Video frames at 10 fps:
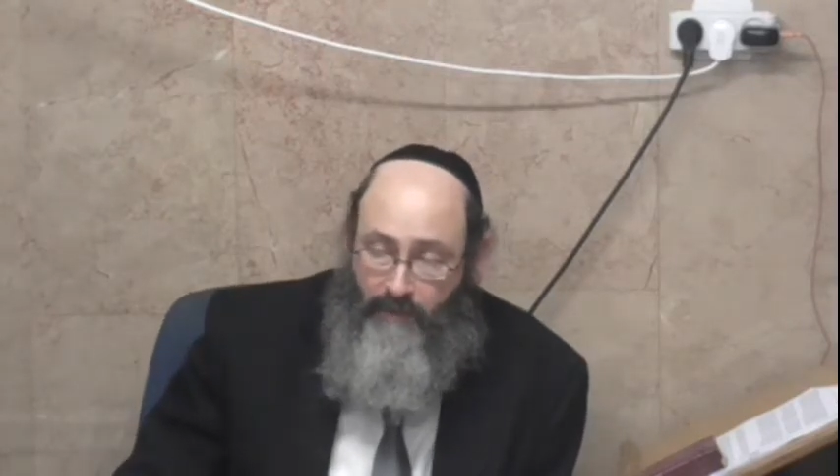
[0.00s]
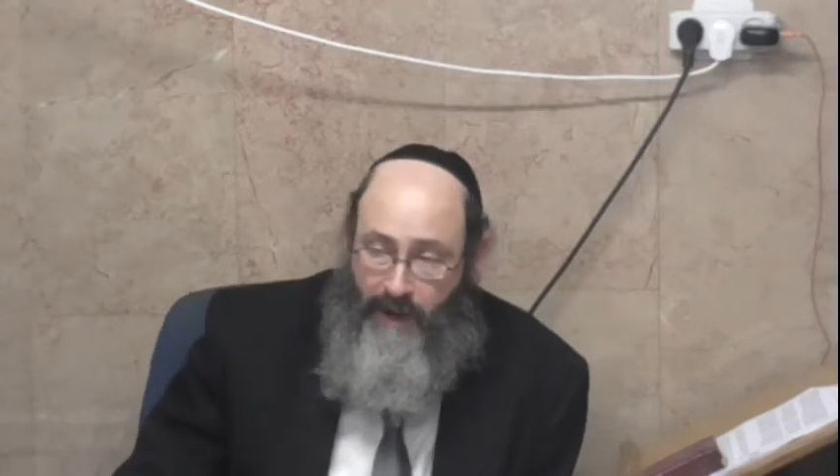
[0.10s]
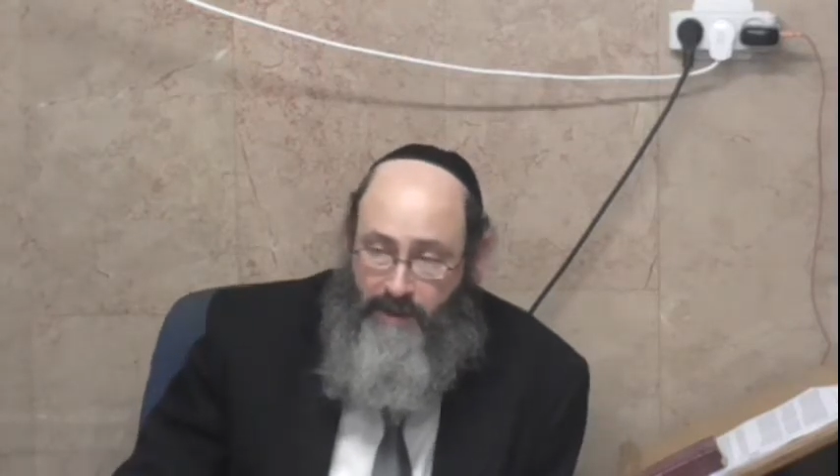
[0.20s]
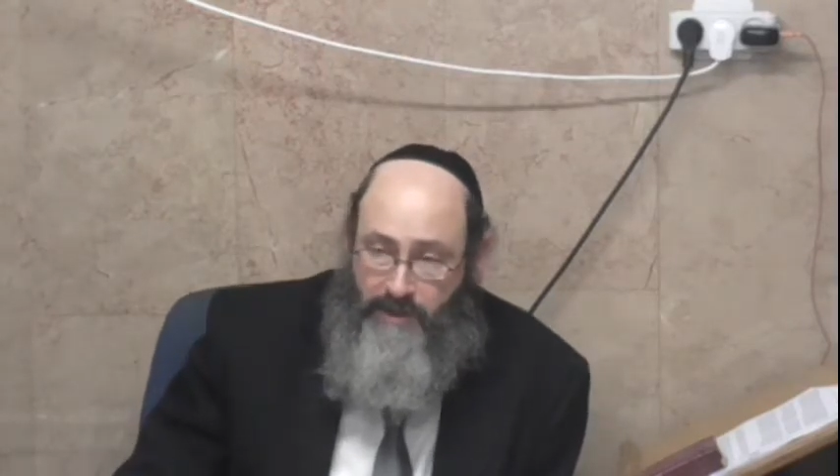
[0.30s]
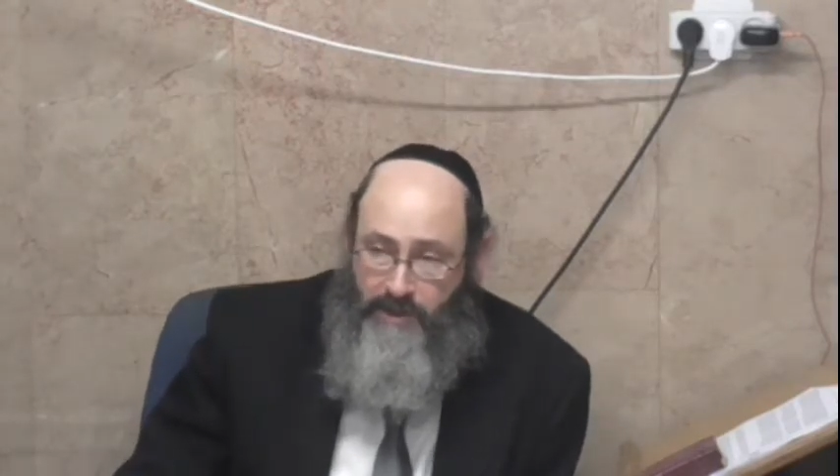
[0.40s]
of
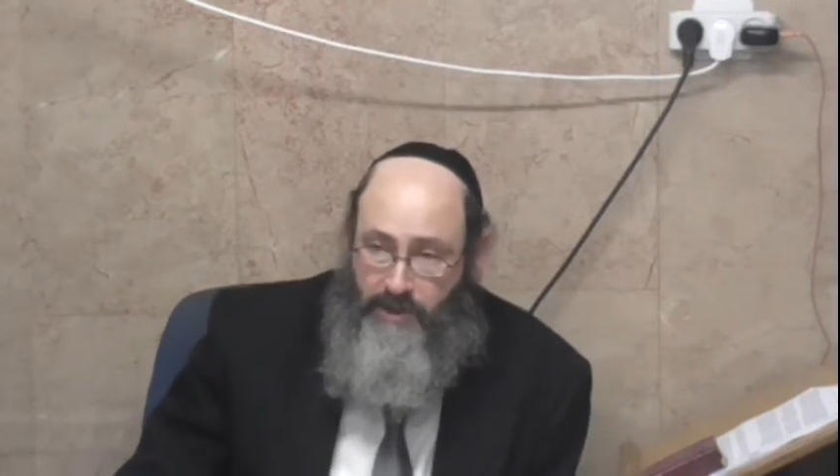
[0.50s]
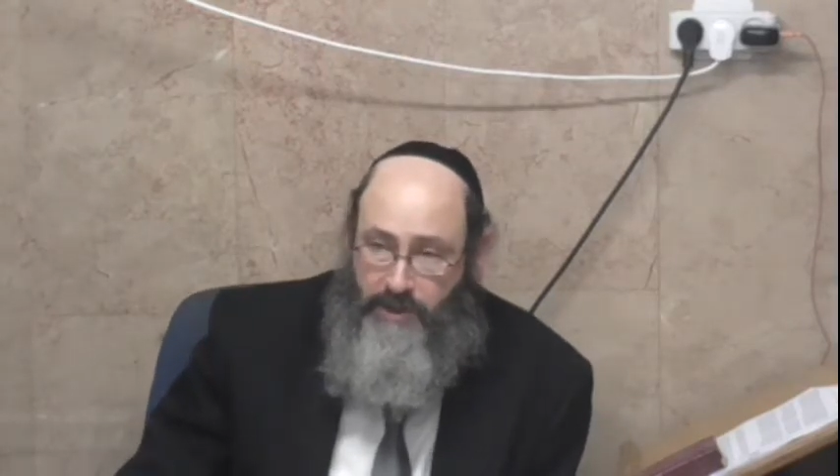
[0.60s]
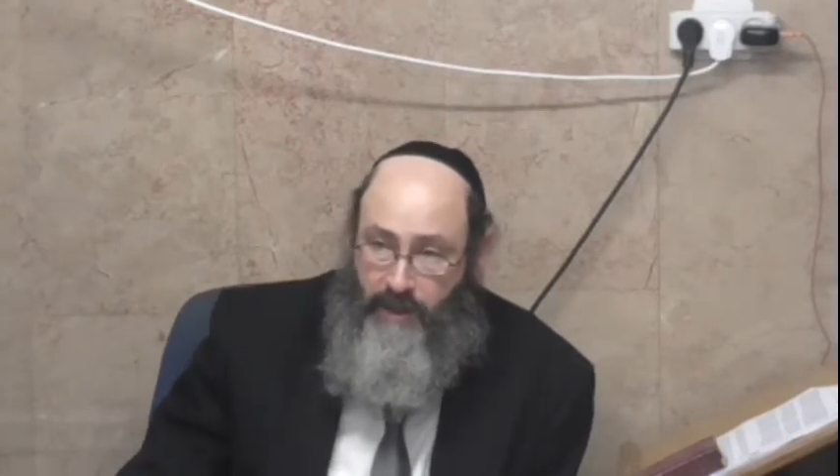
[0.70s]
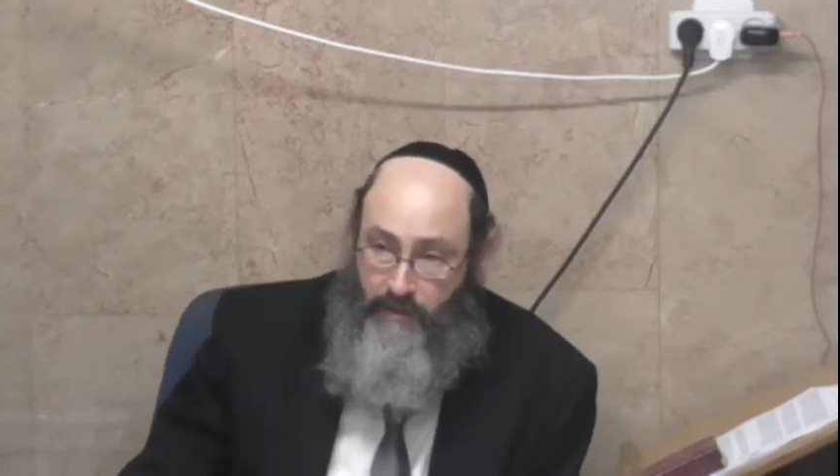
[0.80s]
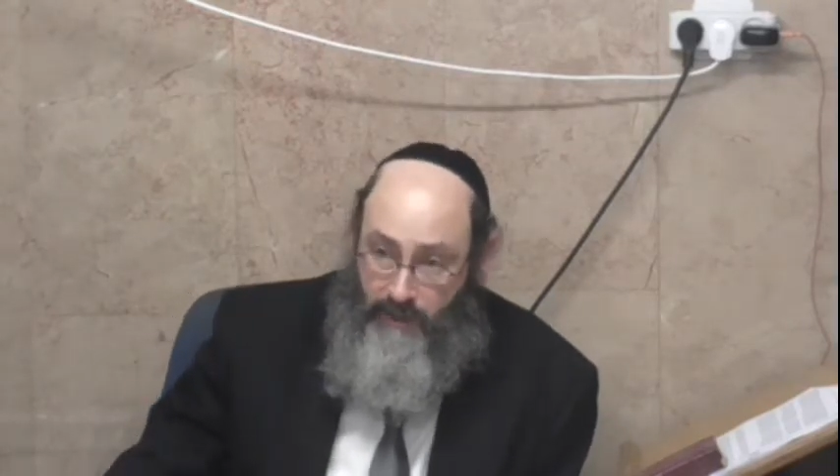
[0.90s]
Machshis
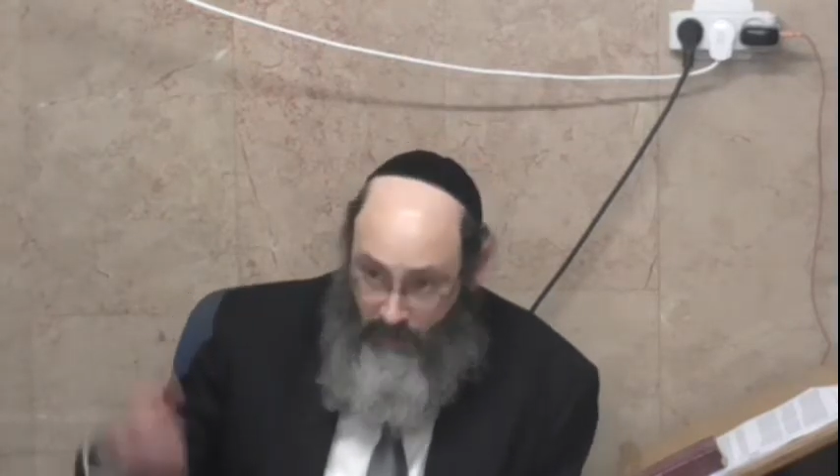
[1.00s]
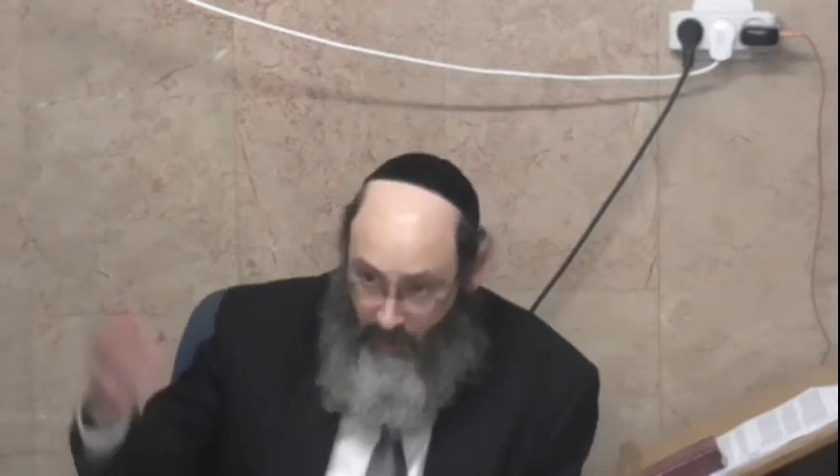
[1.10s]
Shekel, the